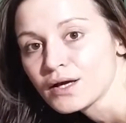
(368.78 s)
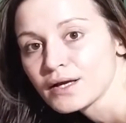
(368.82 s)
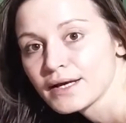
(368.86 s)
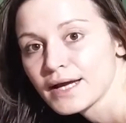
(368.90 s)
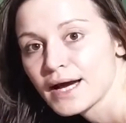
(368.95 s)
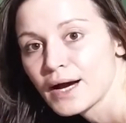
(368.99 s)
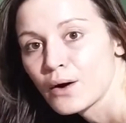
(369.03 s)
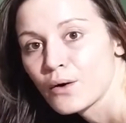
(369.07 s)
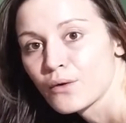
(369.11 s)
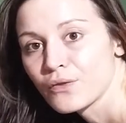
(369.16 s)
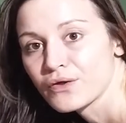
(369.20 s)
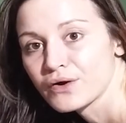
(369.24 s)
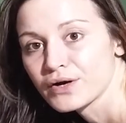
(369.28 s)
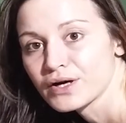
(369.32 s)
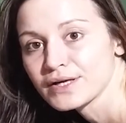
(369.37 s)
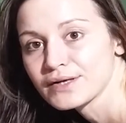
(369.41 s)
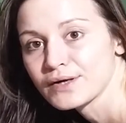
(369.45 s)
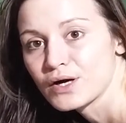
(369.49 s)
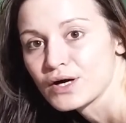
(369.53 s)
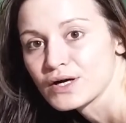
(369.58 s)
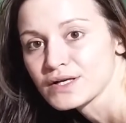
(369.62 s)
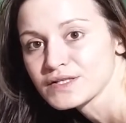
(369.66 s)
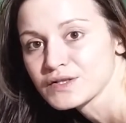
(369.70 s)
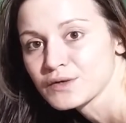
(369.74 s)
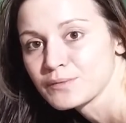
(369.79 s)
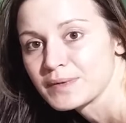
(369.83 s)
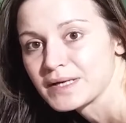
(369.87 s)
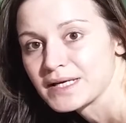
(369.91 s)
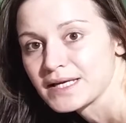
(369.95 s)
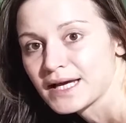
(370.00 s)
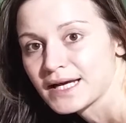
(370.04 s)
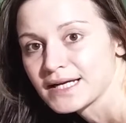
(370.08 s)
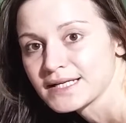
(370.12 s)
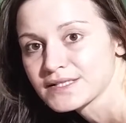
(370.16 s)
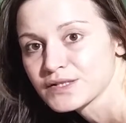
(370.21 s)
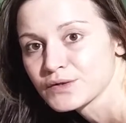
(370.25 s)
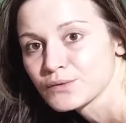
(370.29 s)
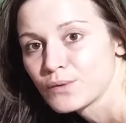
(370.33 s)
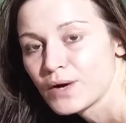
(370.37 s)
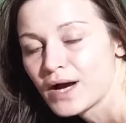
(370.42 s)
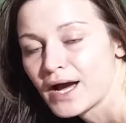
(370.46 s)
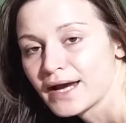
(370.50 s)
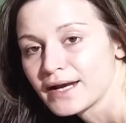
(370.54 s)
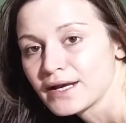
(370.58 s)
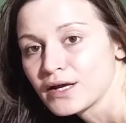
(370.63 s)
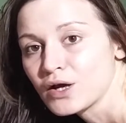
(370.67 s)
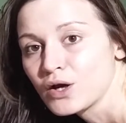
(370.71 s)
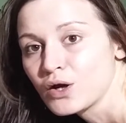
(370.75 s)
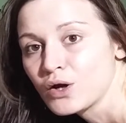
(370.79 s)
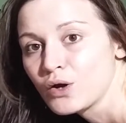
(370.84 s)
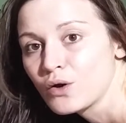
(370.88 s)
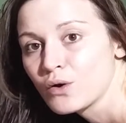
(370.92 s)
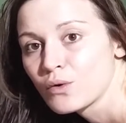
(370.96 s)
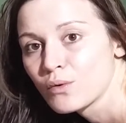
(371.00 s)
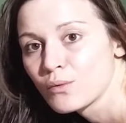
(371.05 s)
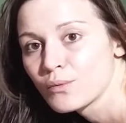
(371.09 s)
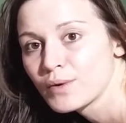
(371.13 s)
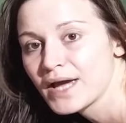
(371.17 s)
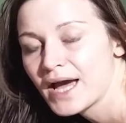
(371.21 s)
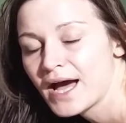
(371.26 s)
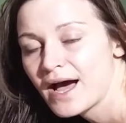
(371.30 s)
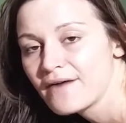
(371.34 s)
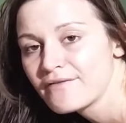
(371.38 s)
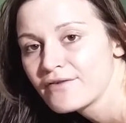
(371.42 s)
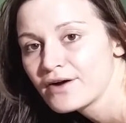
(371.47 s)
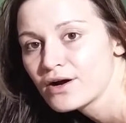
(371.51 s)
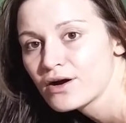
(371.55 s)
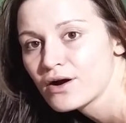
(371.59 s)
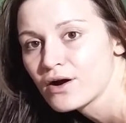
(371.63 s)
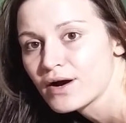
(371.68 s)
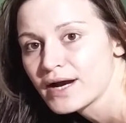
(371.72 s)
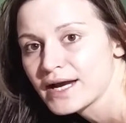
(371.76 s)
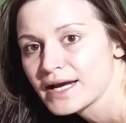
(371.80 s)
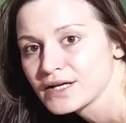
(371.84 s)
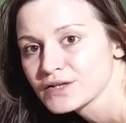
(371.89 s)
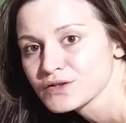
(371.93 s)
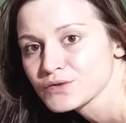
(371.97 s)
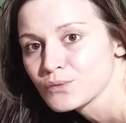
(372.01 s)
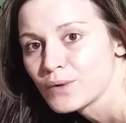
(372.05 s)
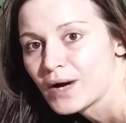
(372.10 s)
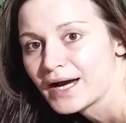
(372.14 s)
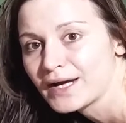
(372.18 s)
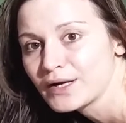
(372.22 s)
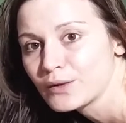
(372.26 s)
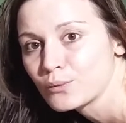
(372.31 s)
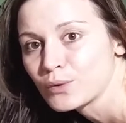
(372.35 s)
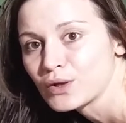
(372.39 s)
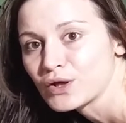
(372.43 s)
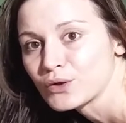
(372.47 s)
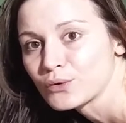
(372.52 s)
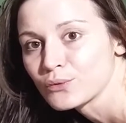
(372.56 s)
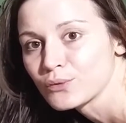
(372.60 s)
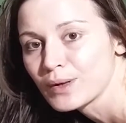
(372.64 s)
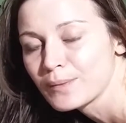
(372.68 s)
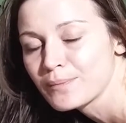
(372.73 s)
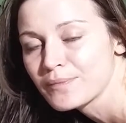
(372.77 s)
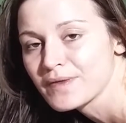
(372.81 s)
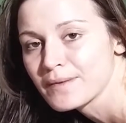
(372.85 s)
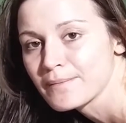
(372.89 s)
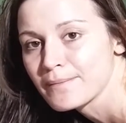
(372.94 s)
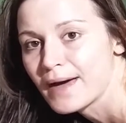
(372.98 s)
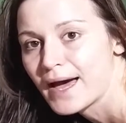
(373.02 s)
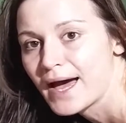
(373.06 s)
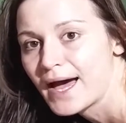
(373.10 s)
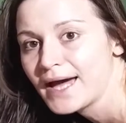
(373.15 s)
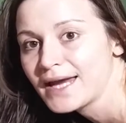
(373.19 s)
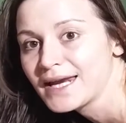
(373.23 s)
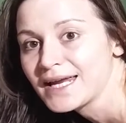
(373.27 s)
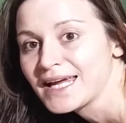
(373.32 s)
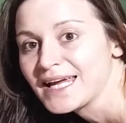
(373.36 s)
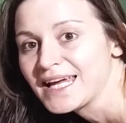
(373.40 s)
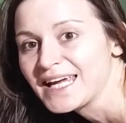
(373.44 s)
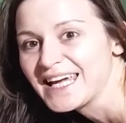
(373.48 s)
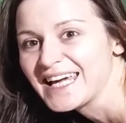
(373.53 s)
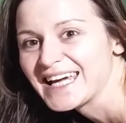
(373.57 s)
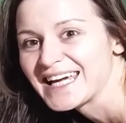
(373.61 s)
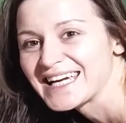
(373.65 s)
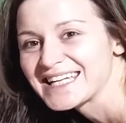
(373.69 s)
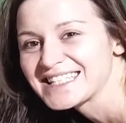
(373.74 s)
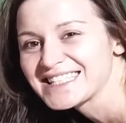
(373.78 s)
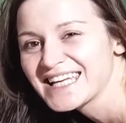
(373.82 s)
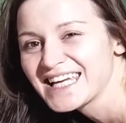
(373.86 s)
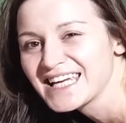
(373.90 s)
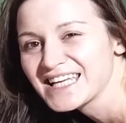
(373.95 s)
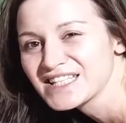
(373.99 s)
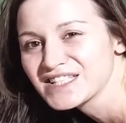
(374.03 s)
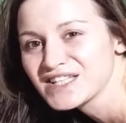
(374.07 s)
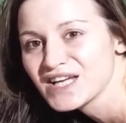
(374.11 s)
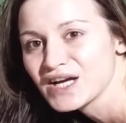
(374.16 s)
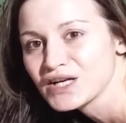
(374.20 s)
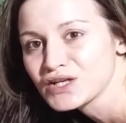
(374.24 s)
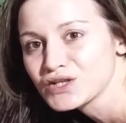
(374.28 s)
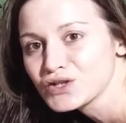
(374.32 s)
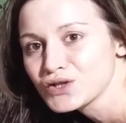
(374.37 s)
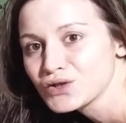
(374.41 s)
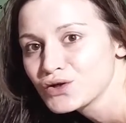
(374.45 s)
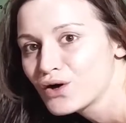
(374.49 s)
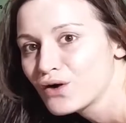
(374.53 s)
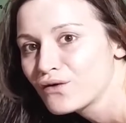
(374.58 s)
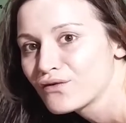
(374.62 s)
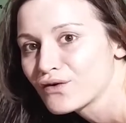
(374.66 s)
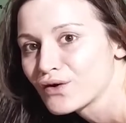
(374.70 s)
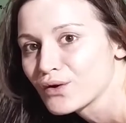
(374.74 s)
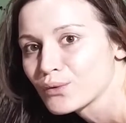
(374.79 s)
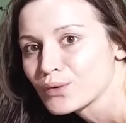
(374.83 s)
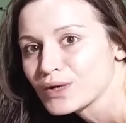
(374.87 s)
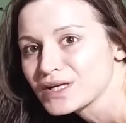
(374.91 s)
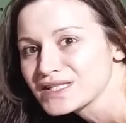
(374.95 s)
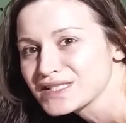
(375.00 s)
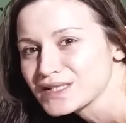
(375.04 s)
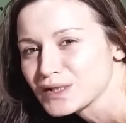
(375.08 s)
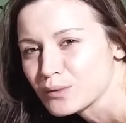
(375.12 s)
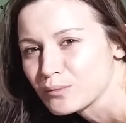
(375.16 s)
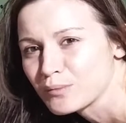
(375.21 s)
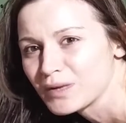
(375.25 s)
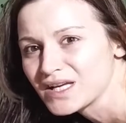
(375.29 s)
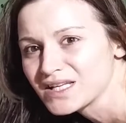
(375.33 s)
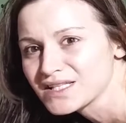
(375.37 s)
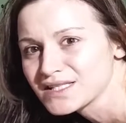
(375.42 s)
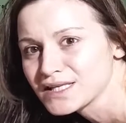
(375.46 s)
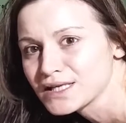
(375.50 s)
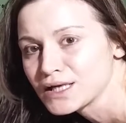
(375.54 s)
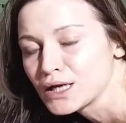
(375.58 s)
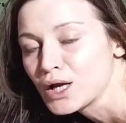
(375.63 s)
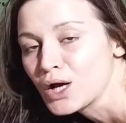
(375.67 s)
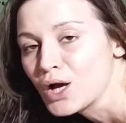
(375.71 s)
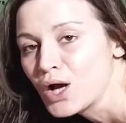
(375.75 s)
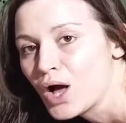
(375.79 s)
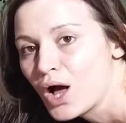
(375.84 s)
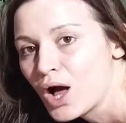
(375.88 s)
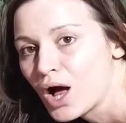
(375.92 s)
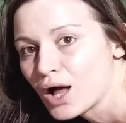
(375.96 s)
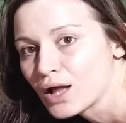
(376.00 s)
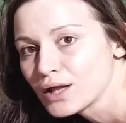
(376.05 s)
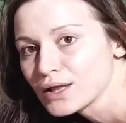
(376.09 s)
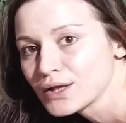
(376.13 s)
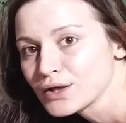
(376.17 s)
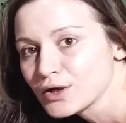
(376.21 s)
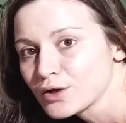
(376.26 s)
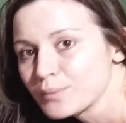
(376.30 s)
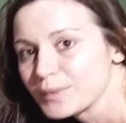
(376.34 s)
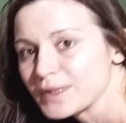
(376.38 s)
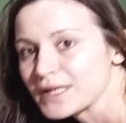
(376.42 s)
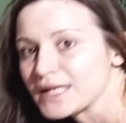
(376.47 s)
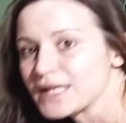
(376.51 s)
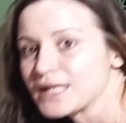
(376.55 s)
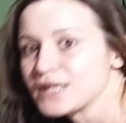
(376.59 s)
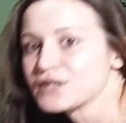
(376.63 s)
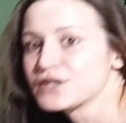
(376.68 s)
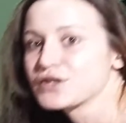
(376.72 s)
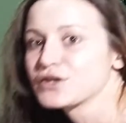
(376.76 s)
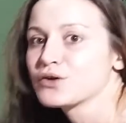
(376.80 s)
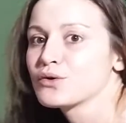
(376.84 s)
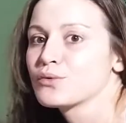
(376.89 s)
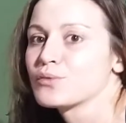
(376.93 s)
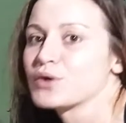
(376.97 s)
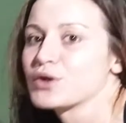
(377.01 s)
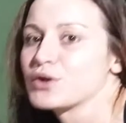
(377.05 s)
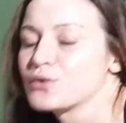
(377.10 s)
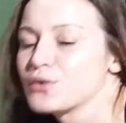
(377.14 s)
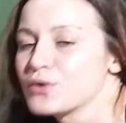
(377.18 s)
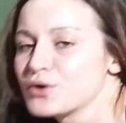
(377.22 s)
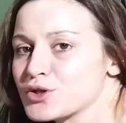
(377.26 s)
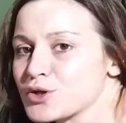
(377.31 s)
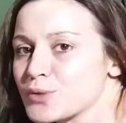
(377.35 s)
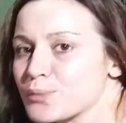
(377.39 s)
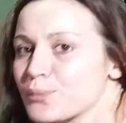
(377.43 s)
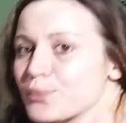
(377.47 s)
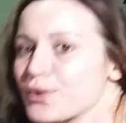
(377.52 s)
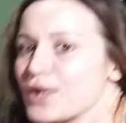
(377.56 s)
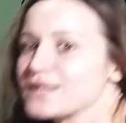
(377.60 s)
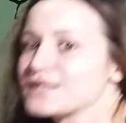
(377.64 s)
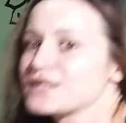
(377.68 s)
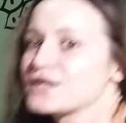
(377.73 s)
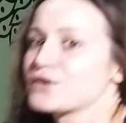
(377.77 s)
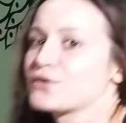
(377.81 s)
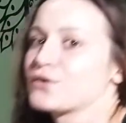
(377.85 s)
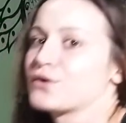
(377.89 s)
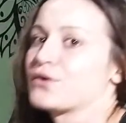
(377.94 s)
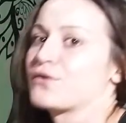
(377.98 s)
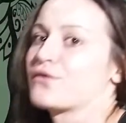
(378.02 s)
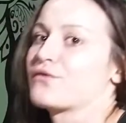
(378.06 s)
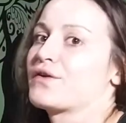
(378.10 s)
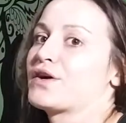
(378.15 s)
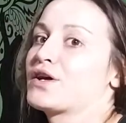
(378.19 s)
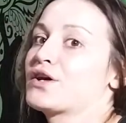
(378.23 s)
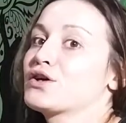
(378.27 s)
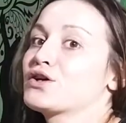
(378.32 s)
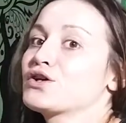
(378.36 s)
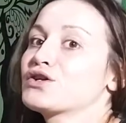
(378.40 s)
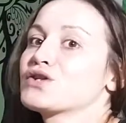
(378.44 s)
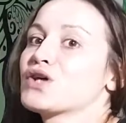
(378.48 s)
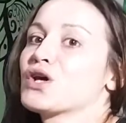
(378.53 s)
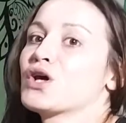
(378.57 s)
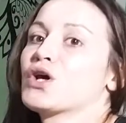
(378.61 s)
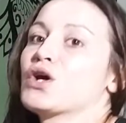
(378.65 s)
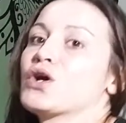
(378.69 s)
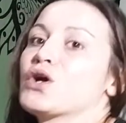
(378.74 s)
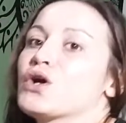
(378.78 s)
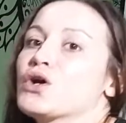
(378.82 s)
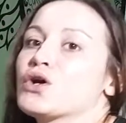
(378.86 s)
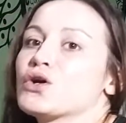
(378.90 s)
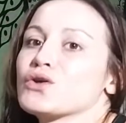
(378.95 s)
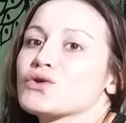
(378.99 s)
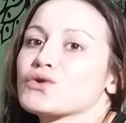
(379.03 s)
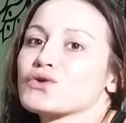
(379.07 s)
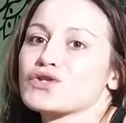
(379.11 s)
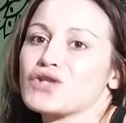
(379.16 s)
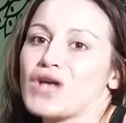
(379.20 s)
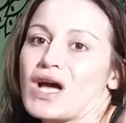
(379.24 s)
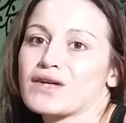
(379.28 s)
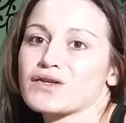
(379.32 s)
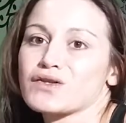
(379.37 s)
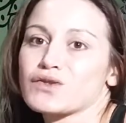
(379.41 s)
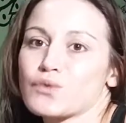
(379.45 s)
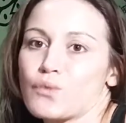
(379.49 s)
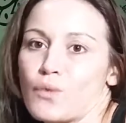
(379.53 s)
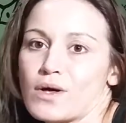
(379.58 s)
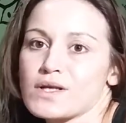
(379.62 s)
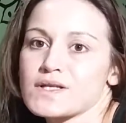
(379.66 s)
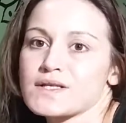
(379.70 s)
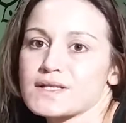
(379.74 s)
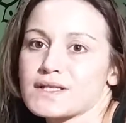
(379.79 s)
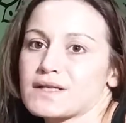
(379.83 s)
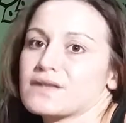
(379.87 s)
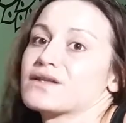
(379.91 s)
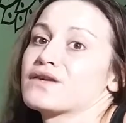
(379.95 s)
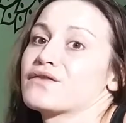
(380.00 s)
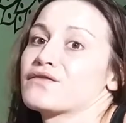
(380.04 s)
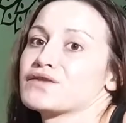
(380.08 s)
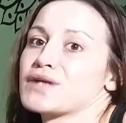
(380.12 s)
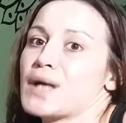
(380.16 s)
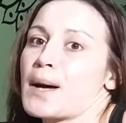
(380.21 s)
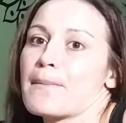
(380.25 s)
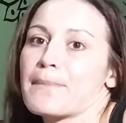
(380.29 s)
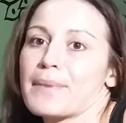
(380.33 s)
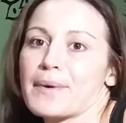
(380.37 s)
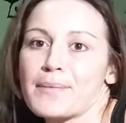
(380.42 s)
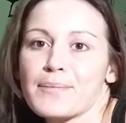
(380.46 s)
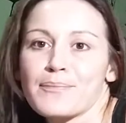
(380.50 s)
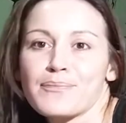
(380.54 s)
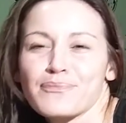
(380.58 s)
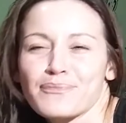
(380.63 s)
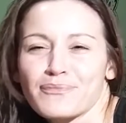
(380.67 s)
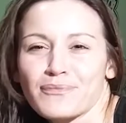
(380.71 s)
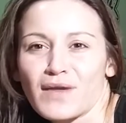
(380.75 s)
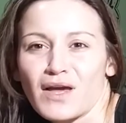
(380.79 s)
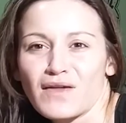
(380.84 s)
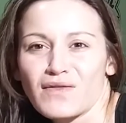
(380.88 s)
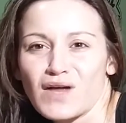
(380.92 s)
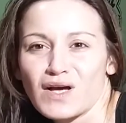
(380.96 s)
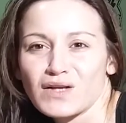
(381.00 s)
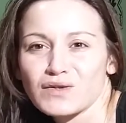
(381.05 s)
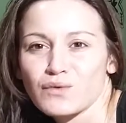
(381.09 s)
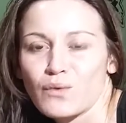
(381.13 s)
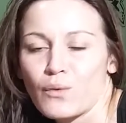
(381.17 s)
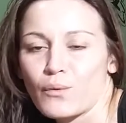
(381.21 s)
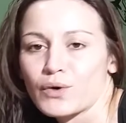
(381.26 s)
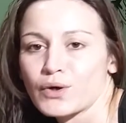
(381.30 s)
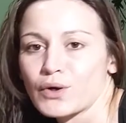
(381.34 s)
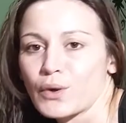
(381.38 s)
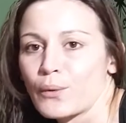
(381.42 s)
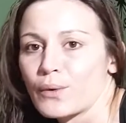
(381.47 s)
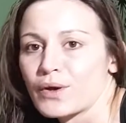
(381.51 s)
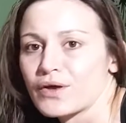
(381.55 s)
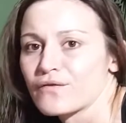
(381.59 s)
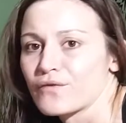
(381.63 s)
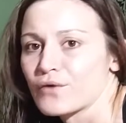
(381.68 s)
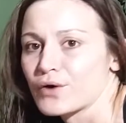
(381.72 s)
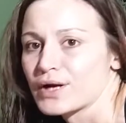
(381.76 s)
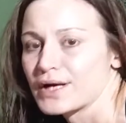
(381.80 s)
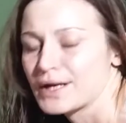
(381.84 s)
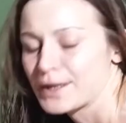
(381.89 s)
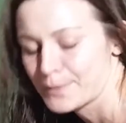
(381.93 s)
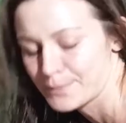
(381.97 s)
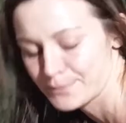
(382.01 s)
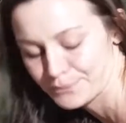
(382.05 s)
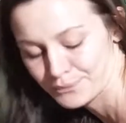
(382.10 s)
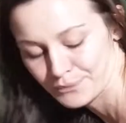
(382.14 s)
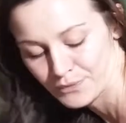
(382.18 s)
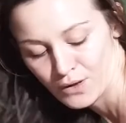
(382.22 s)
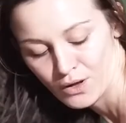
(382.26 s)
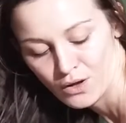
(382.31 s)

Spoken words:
Now, they're going to also be nice and wide. When we have our hands wide and we grip the mat, it takes tension off our wrists and it makes it a little bit easier. When you notice you're pressing through your fingers, your chest wants to lift up. And that's what we're going for here.